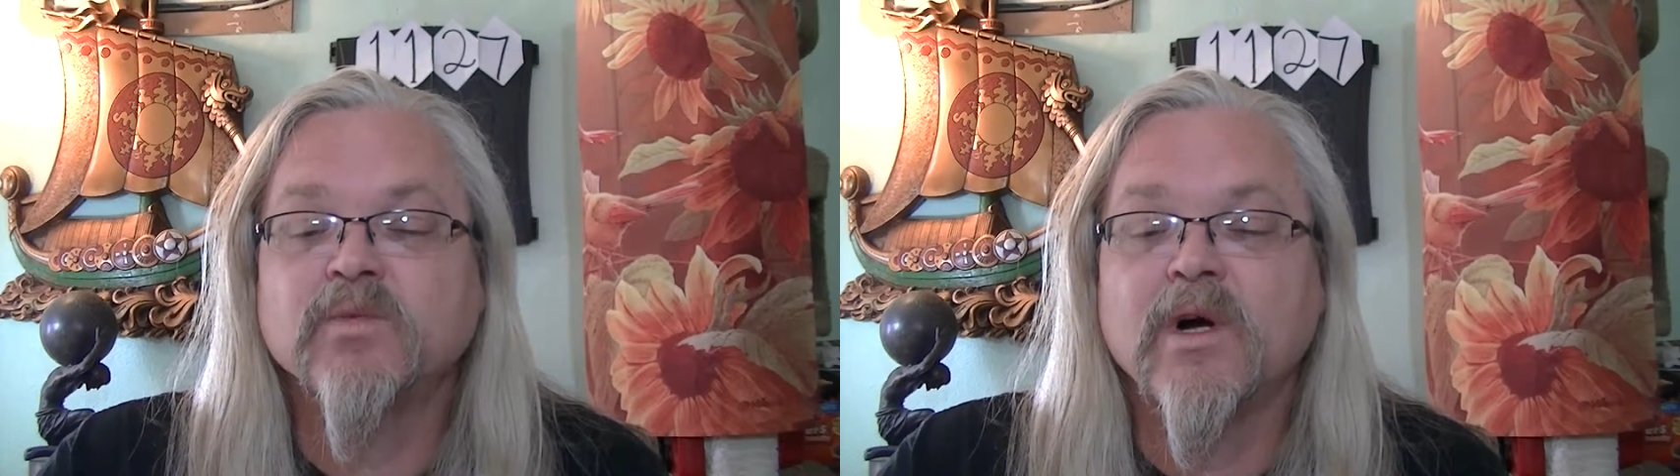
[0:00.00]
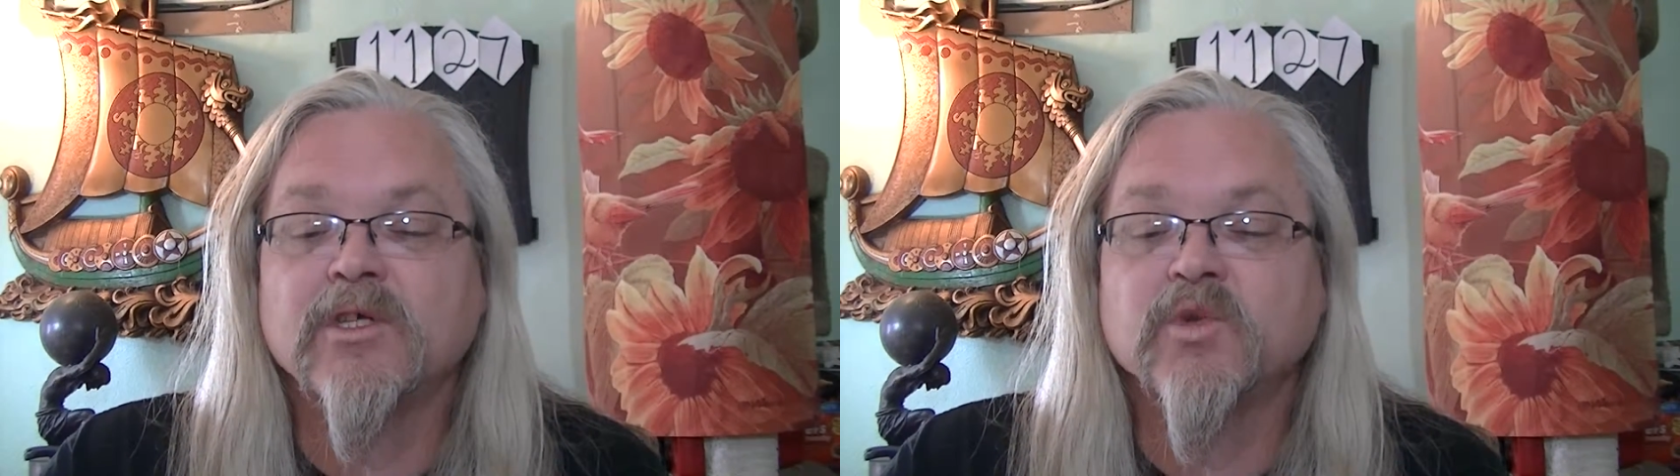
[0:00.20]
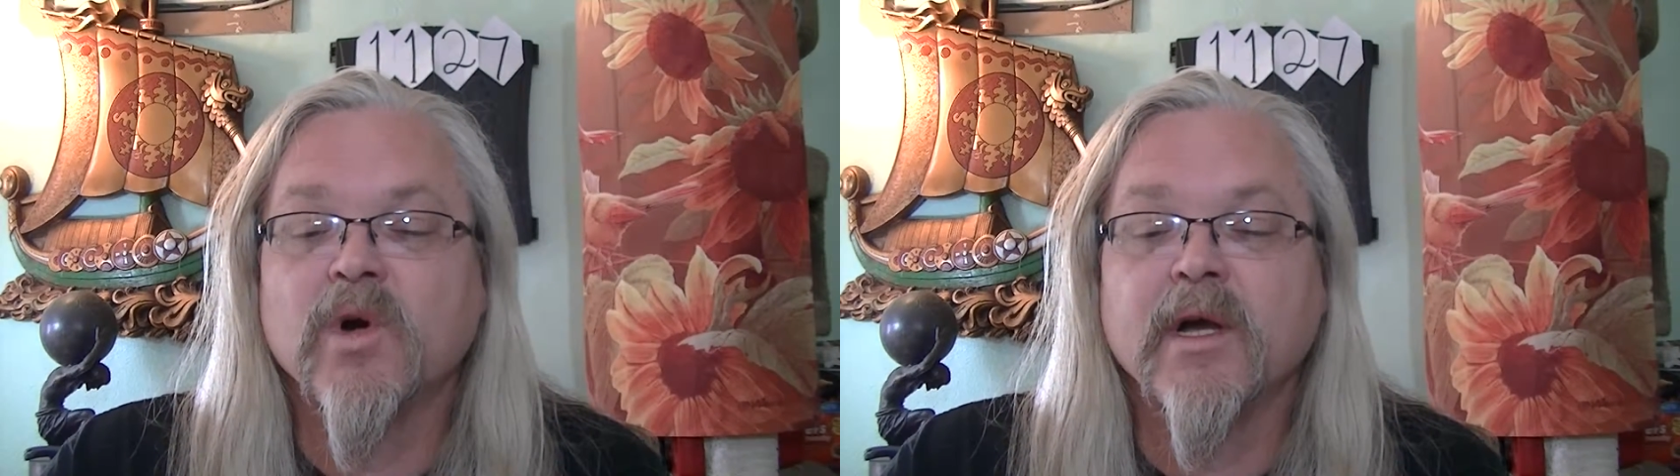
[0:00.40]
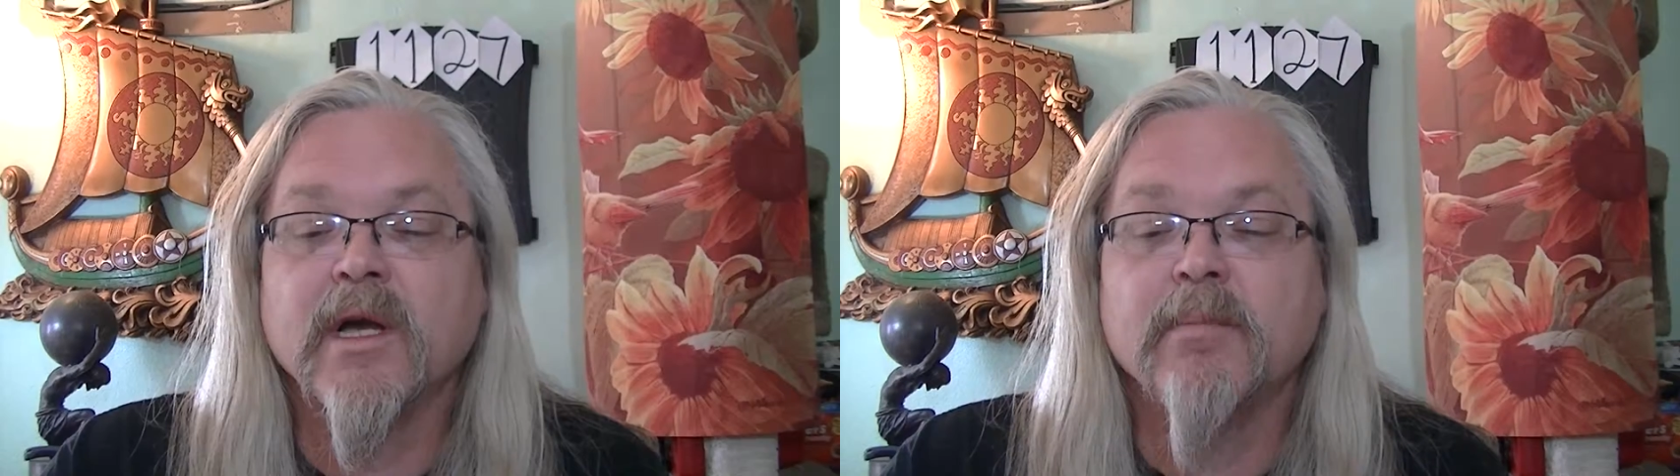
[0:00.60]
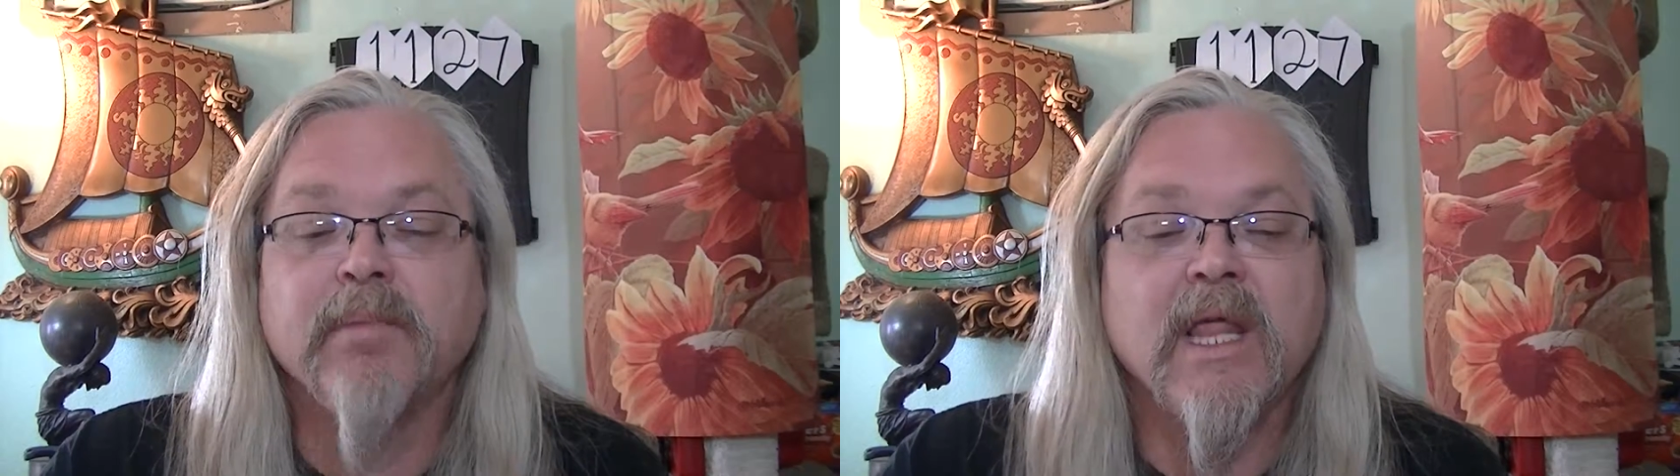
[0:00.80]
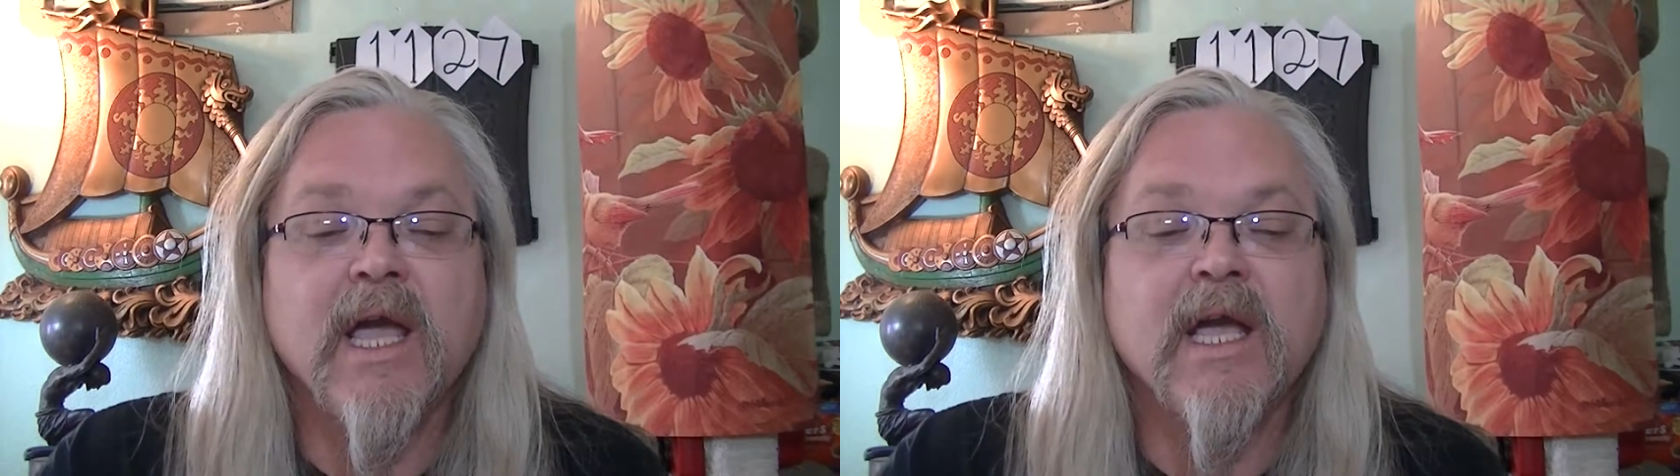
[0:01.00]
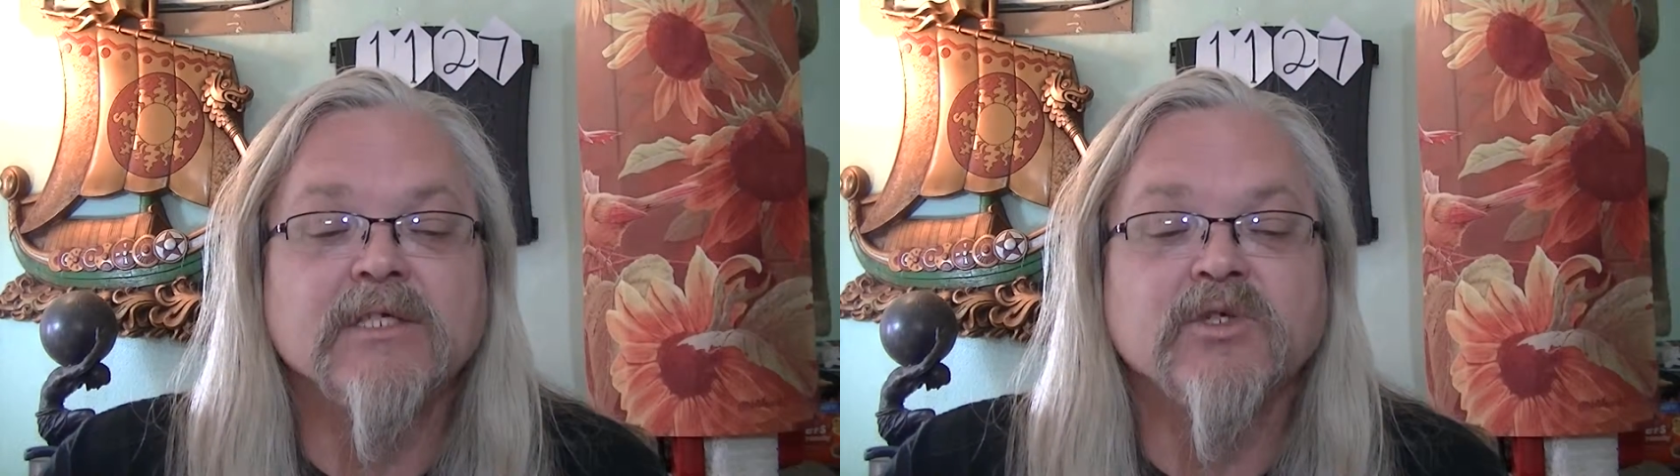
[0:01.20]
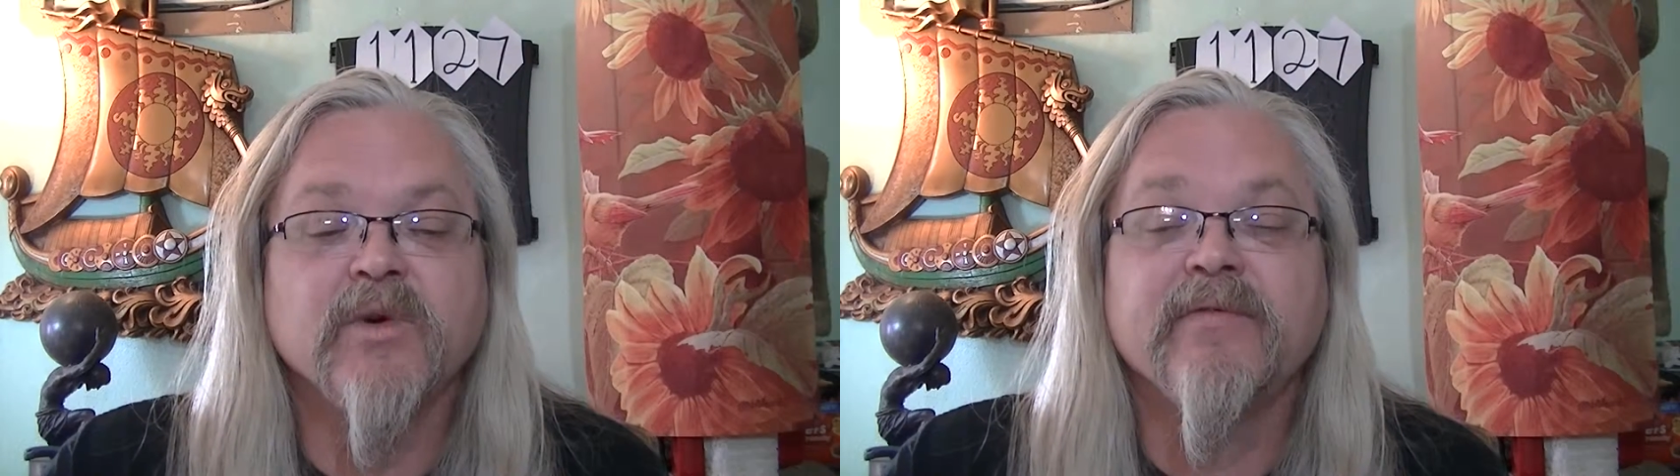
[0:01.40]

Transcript: while drawing up plans to